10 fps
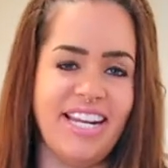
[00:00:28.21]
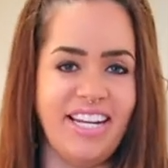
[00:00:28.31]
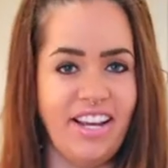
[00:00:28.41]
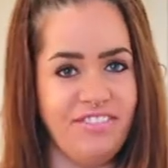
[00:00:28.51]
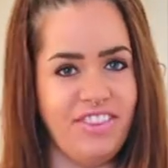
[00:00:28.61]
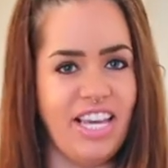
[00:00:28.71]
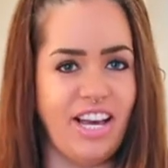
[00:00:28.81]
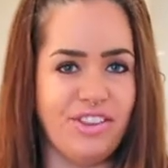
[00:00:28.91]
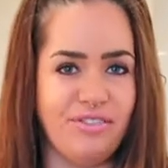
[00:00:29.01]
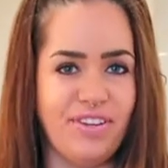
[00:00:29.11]
any of the
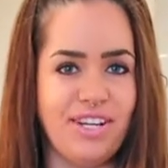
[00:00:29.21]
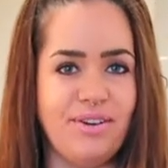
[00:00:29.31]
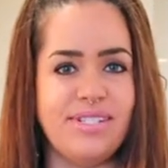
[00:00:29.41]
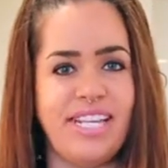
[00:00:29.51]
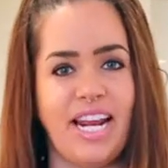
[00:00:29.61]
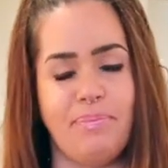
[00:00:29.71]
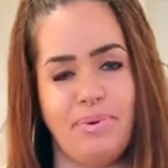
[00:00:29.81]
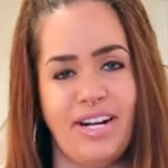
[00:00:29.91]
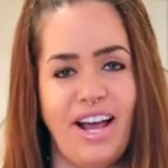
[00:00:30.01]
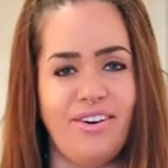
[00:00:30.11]
other videos that I
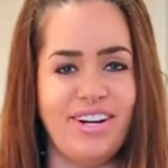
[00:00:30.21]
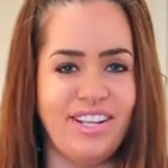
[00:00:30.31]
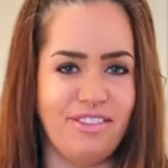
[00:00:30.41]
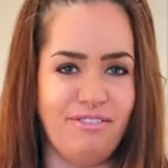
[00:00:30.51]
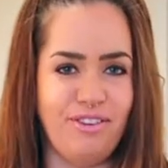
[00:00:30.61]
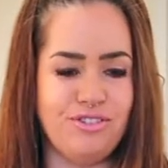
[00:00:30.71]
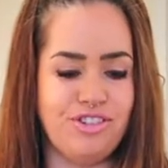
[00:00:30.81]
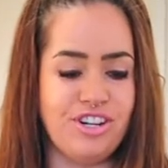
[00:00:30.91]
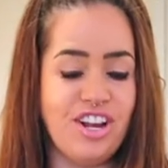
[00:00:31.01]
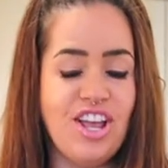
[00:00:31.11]
put out in the
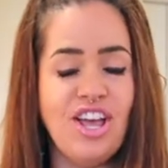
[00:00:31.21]
future.